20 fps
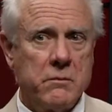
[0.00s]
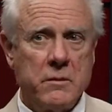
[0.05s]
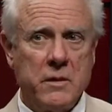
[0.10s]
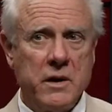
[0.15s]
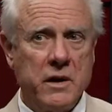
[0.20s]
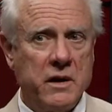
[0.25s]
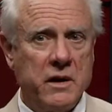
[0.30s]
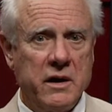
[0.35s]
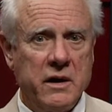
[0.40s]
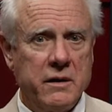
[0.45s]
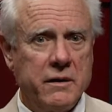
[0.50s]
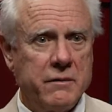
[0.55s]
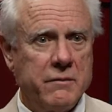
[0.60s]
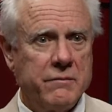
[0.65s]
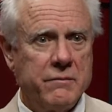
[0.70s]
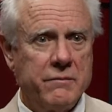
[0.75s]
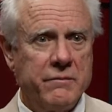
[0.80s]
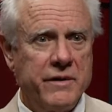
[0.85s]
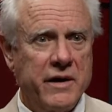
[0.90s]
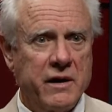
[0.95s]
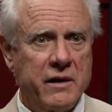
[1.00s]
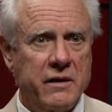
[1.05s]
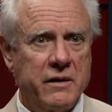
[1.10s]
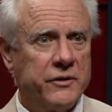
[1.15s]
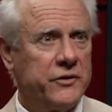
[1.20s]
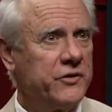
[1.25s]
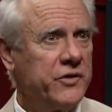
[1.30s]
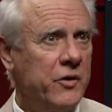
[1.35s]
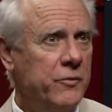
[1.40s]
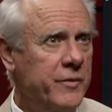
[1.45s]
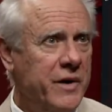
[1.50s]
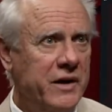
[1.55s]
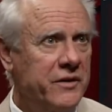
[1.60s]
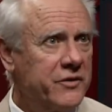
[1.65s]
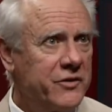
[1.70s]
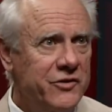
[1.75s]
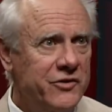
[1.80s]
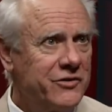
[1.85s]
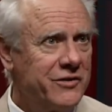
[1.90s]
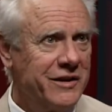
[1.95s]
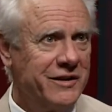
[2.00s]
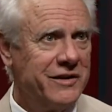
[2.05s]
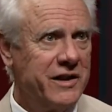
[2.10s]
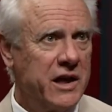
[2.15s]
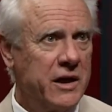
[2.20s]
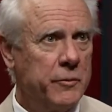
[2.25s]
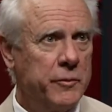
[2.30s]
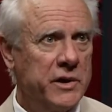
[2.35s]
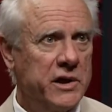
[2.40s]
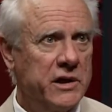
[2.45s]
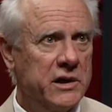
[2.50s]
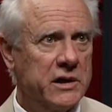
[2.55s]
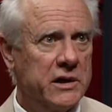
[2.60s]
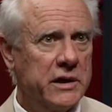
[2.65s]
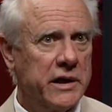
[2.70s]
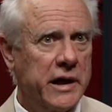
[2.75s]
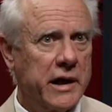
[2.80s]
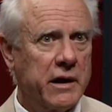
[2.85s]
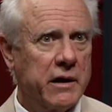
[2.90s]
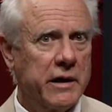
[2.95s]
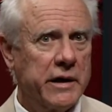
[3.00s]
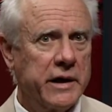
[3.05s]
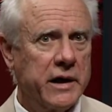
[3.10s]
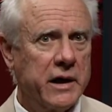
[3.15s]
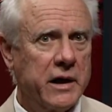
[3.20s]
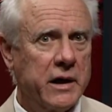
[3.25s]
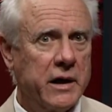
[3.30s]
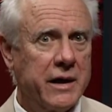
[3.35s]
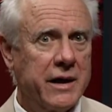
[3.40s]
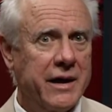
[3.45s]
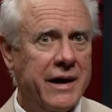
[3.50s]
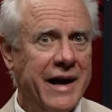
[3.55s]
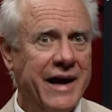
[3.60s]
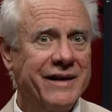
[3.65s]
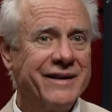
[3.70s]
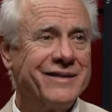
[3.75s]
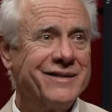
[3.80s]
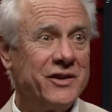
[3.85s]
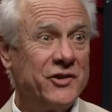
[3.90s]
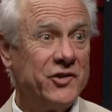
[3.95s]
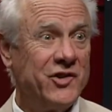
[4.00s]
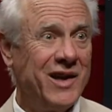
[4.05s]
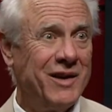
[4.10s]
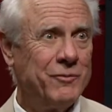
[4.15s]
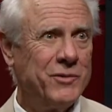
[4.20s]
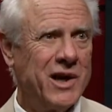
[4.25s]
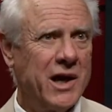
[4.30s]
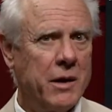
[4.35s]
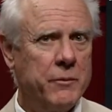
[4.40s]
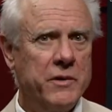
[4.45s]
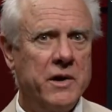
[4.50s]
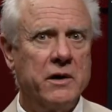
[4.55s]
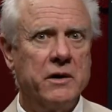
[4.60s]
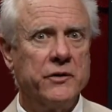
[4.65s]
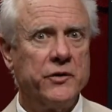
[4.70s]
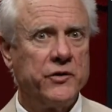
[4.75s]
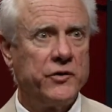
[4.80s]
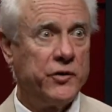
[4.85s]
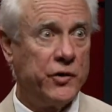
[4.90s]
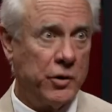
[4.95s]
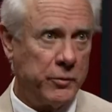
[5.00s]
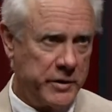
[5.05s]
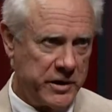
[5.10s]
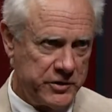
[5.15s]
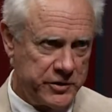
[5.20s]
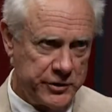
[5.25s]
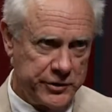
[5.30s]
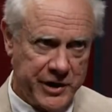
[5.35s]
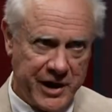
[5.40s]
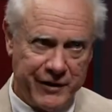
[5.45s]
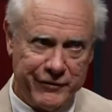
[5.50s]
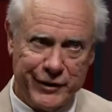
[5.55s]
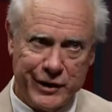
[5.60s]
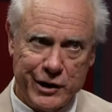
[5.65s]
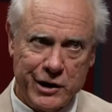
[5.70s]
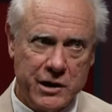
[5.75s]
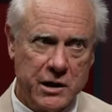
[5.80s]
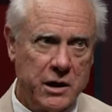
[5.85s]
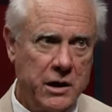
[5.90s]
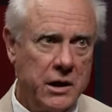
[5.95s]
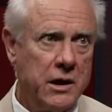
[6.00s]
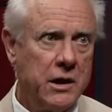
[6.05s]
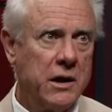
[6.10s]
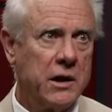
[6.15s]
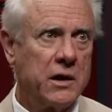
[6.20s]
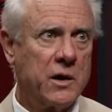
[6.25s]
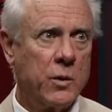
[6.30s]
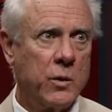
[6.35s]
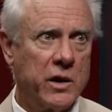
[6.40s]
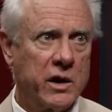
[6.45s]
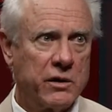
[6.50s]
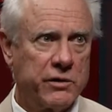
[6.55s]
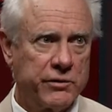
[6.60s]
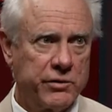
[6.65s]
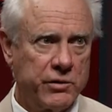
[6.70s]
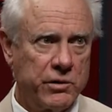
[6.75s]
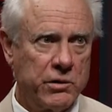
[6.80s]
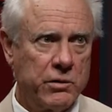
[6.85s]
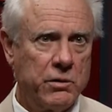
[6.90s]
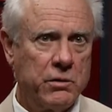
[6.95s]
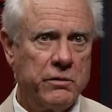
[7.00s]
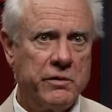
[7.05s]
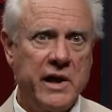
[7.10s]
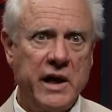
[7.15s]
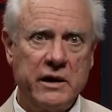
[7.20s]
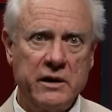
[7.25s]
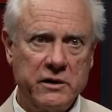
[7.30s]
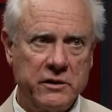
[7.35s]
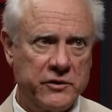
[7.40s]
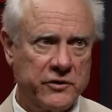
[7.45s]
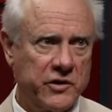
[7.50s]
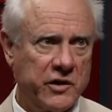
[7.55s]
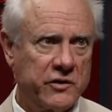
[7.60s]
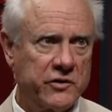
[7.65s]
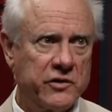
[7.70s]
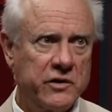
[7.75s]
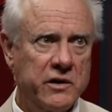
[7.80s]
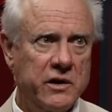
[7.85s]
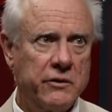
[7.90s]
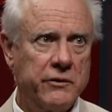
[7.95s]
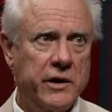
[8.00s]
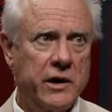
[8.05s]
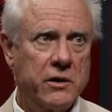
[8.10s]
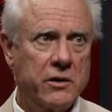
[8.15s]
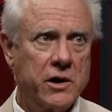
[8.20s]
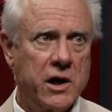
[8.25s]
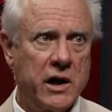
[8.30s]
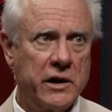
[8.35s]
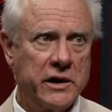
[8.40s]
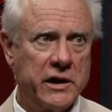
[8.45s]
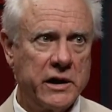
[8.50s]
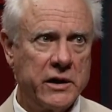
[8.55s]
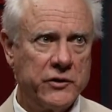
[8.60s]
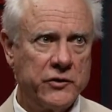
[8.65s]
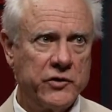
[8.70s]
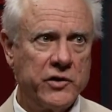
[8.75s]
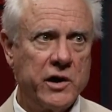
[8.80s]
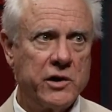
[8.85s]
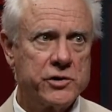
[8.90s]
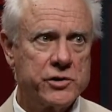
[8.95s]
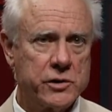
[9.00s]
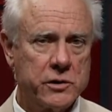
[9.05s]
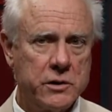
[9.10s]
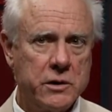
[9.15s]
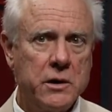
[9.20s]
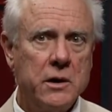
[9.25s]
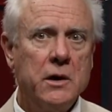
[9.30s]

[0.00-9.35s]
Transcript: it, it, there is so much in that yeah. immediate area, and at the same time, there is so much traffic yes. going through that intersection at it's Rio convergence right there.